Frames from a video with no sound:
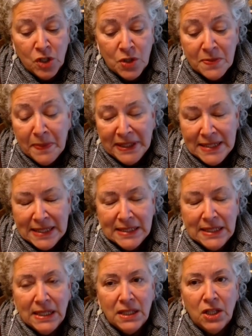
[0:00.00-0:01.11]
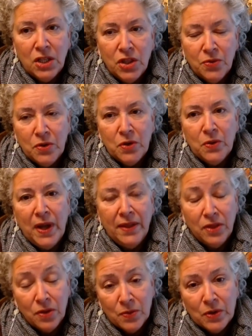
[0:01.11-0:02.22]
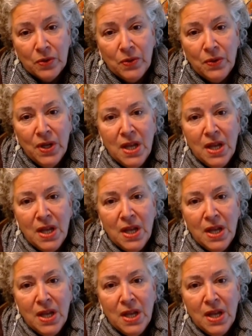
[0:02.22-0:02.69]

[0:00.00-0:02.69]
Benedictine through and through.